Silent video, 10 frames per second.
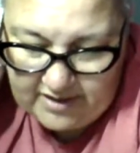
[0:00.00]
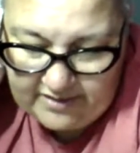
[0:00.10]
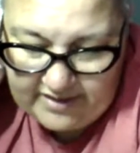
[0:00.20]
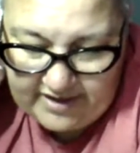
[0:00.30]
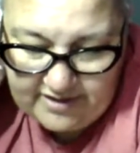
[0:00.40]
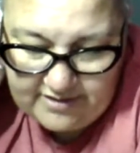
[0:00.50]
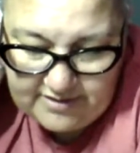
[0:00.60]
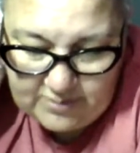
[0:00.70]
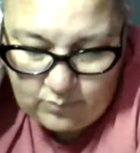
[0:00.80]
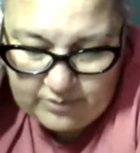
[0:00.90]

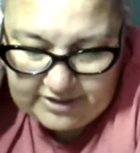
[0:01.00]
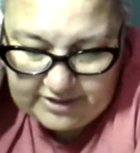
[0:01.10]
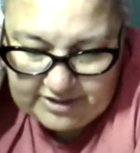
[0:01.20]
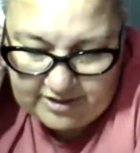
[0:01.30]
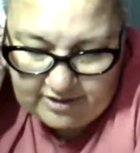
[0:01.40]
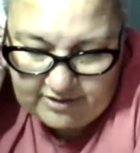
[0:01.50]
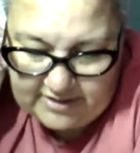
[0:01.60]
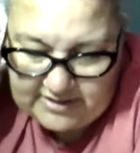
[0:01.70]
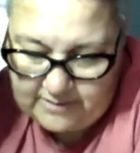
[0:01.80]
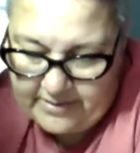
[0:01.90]
There's the warning shot
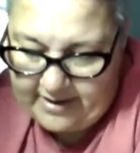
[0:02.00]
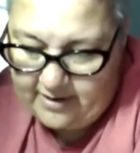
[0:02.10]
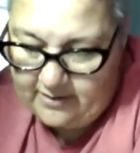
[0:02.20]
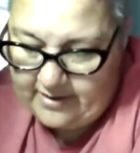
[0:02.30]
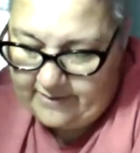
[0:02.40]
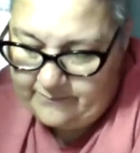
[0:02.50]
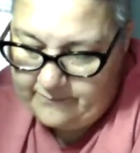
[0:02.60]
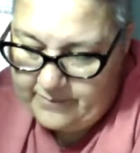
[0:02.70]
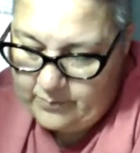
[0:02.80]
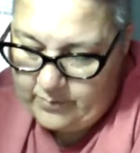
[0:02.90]
across the bow I've
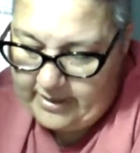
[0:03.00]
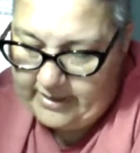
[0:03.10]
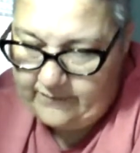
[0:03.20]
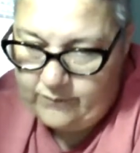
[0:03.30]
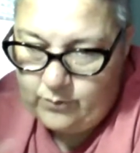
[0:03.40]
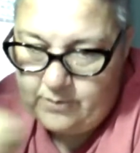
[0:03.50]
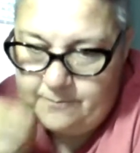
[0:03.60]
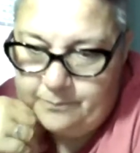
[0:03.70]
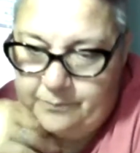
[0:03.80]
been waiting for.